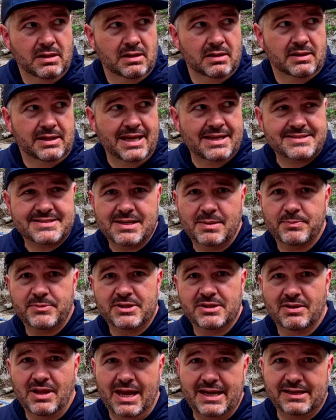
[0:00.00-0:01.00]
Get
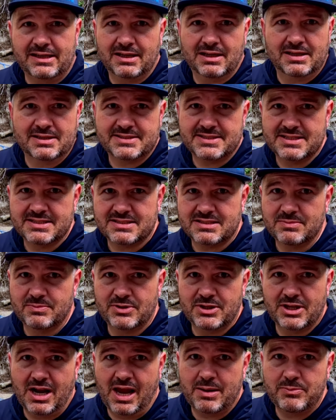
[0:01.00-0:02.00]
something like a system
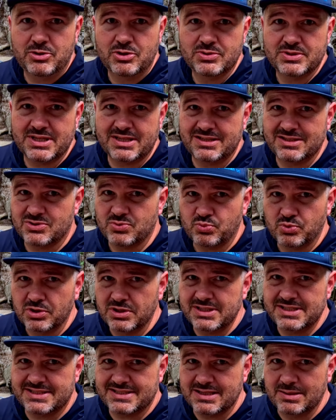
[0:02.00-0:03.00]
that I'm using. It's
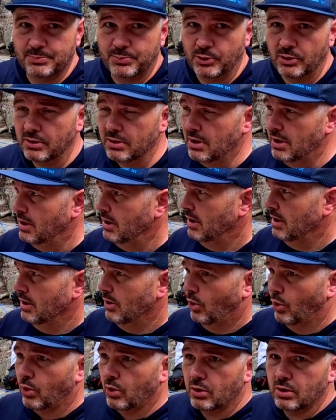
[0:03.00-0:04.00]
really simple,
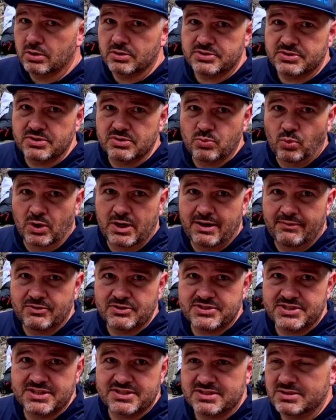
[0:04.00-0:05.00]
or whatever
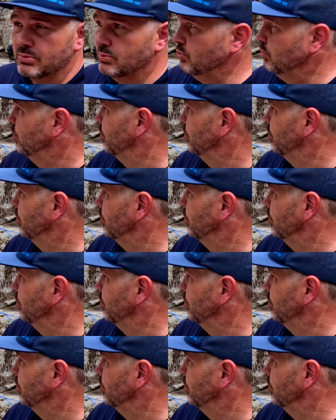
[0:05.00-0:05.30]
system